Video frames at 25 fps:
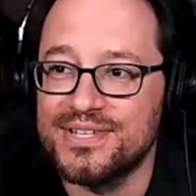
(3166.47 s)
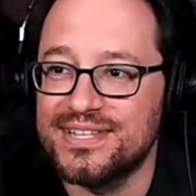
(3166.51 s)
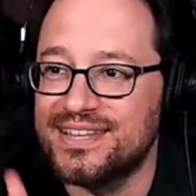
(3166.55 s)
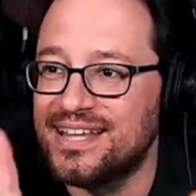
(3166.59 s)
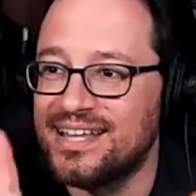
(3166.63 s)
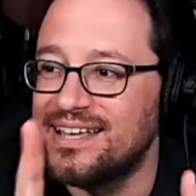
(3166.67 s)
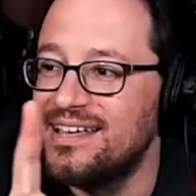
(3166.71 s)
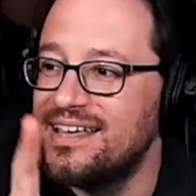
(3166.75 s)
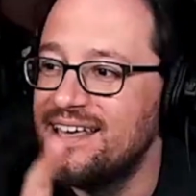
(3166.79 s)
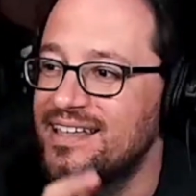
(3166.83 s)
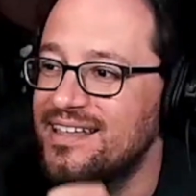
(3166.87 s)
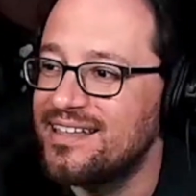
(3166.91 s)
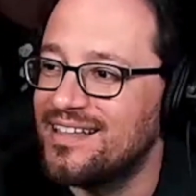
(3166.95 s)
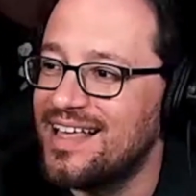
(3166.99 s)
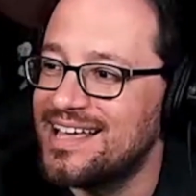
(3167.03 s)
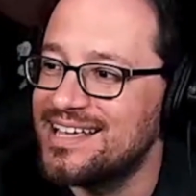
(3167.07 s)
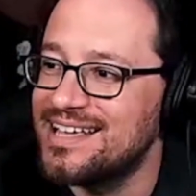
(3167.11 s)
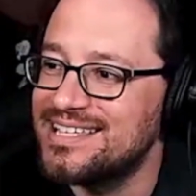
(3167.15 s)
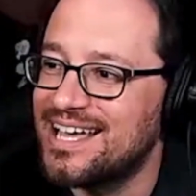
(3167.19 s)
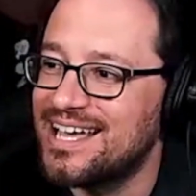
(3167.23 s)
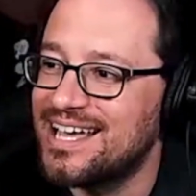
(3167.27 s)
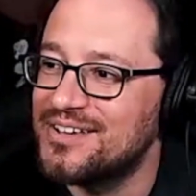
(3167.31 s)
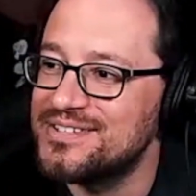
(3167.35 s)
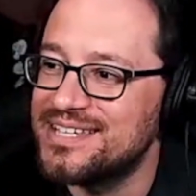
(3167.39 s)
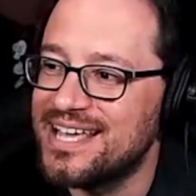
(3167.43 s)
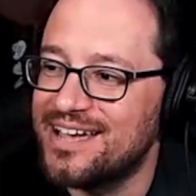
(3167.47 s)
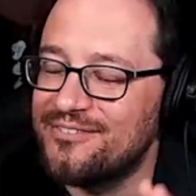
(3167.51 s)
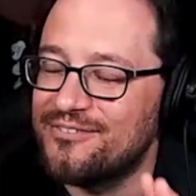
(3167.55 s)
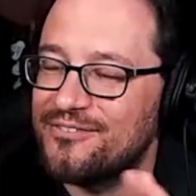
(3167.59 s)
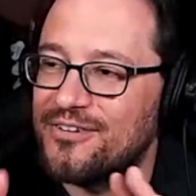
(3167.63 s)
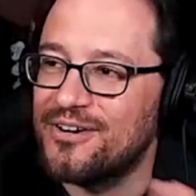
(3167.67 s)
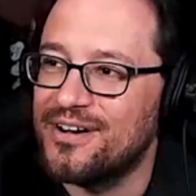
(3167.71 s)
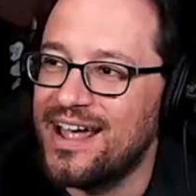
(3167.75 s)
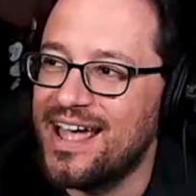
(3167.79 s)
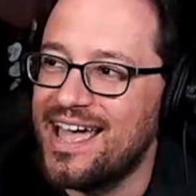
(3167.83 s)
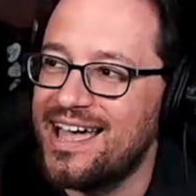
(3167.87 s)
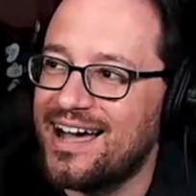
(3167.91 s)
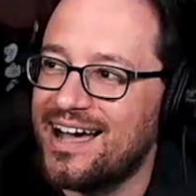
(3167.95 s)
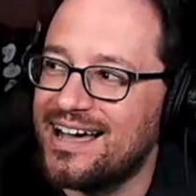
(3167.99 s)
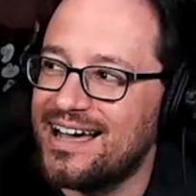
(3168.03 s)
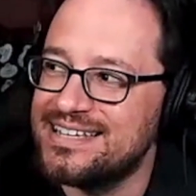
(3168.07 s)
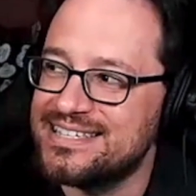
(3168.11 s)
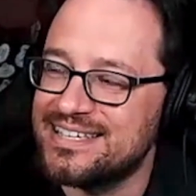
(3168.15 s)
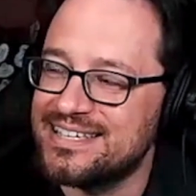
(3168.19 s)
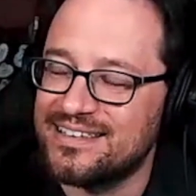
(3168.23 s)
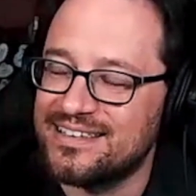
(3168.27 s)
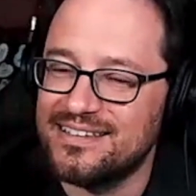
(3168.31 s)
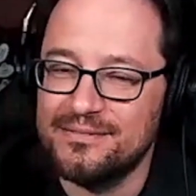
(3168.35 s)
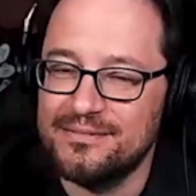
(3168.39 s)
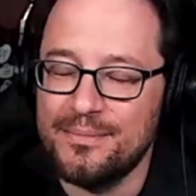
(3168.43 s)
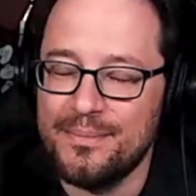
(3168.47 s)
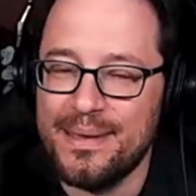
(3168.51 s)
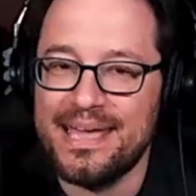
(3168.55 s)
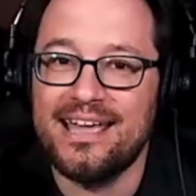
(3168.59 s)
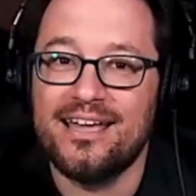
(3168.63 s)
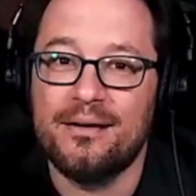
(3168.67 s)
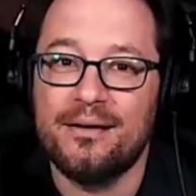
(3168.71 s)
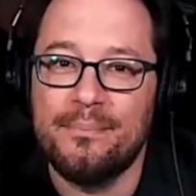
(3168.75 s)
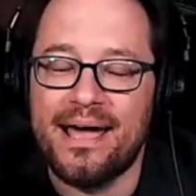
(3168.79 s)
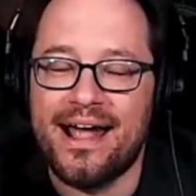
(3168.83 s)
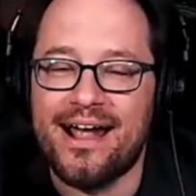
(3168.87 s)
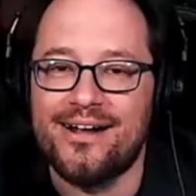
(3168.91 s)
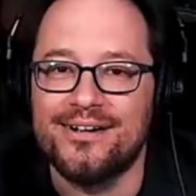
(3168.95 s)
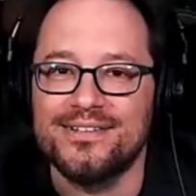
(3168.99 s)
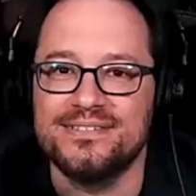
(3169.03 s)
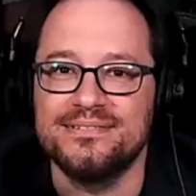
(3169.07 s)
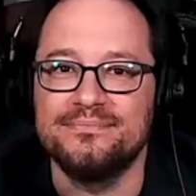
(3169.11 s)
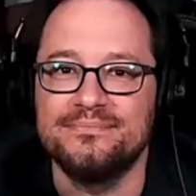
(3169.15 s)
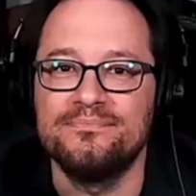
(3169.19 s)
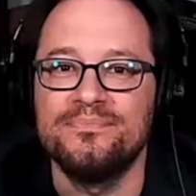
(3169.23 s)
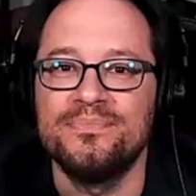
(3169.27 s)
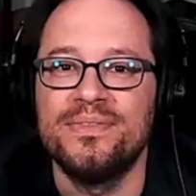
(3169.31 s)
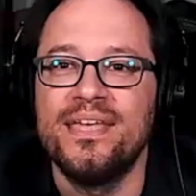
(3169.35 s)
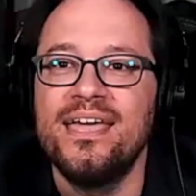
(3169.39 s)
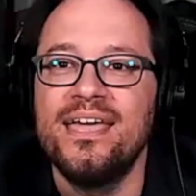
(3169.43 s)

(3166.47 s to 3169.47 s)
And the last thing I'll say for AI is to make a comparison.